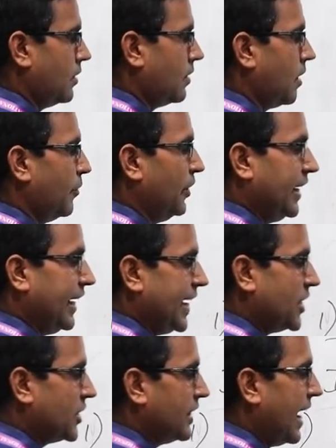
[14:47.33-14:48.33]

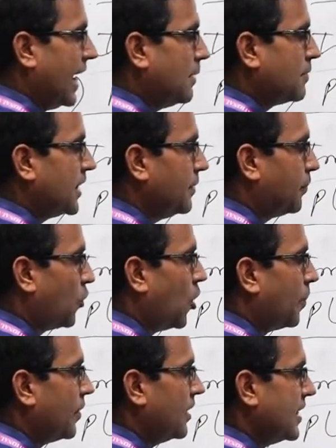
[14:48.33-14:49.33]
Communication helps in
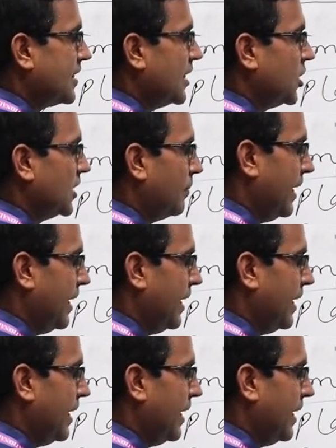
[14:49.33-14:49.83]
proper decision